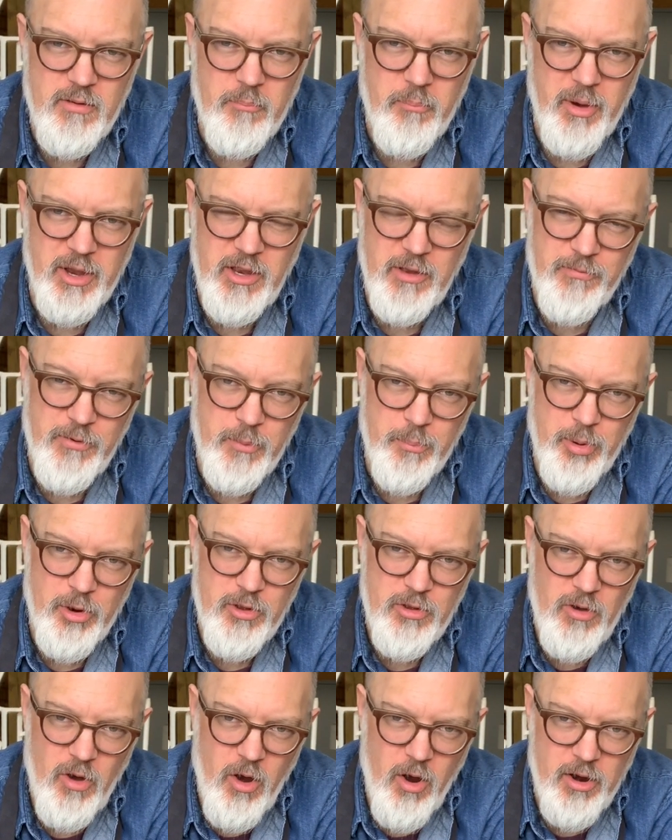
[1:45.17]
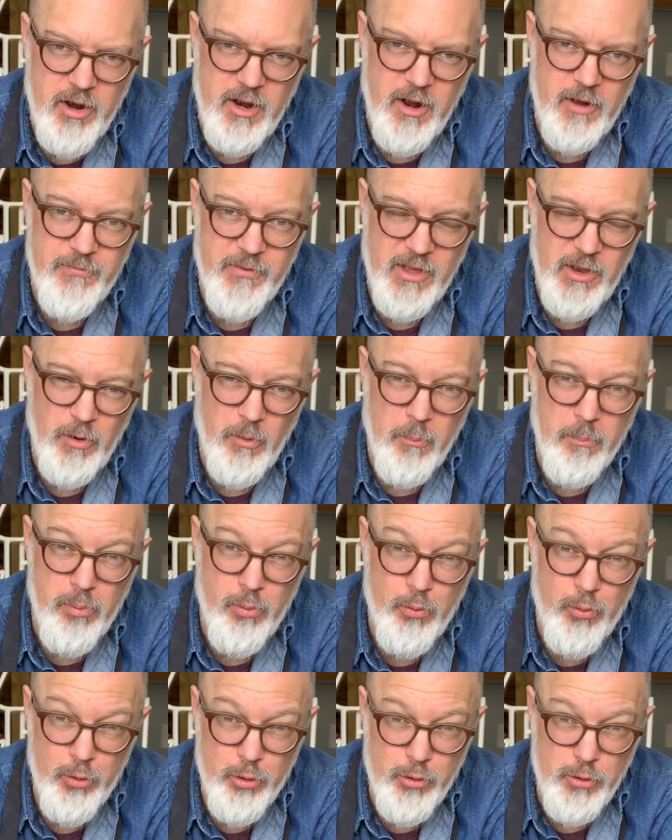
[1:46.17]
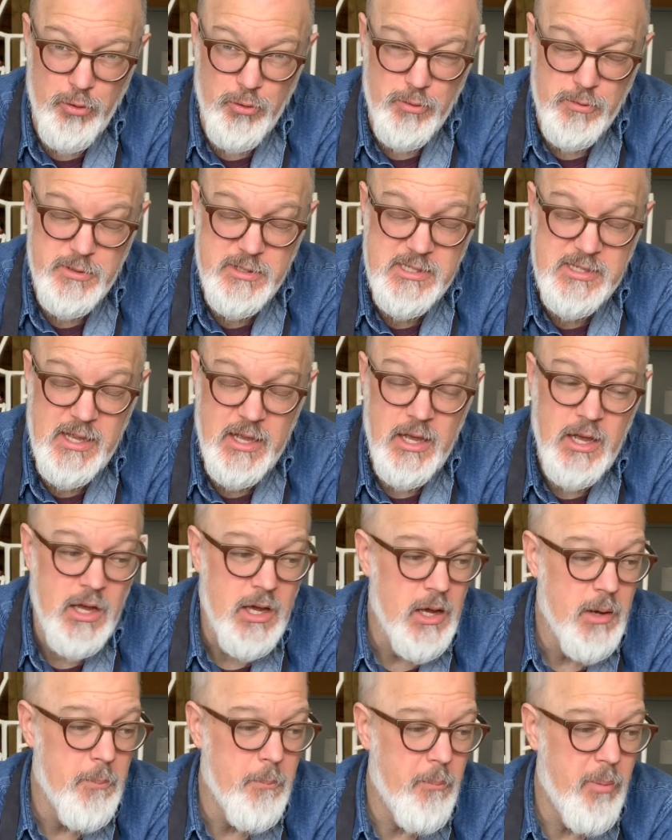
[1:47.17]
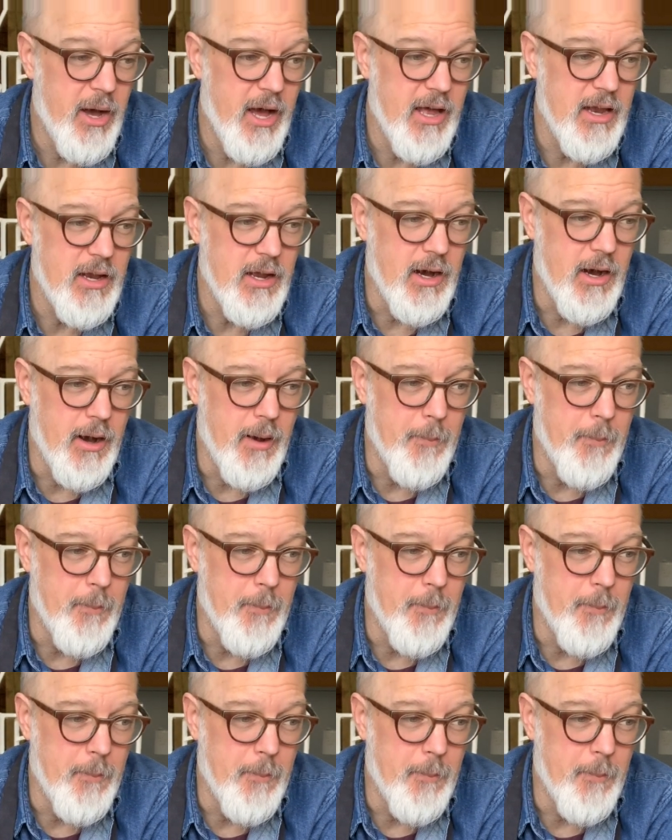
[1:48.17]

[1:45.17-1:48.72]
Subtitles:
but if you push hard enough, it'll bruise, but